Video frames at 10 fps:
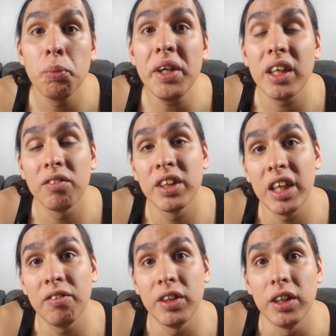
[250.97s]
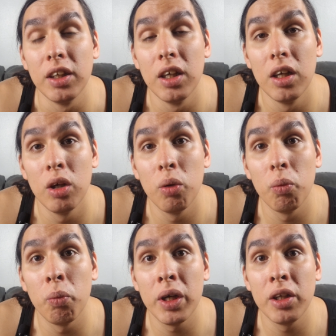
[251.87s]
Speaking of safety,
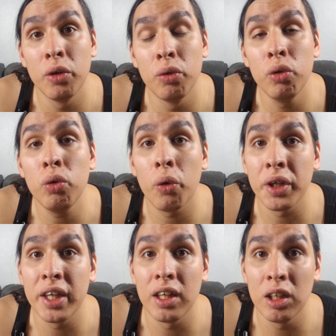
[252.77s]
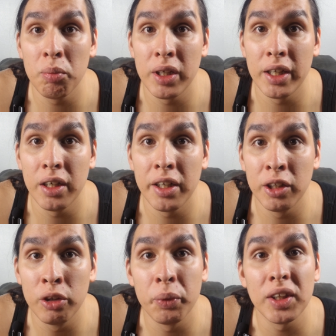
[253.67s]
when you do go to get eliminated and
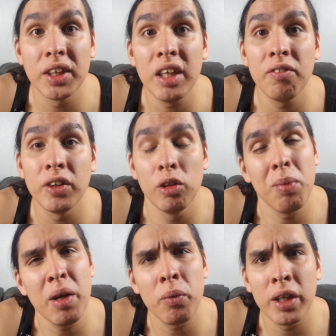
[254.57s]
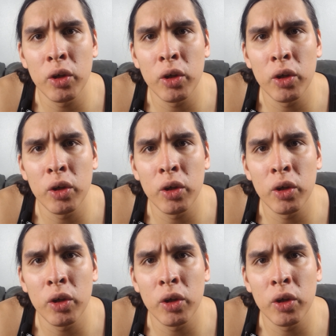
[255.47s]
you're doing it safely, you might want to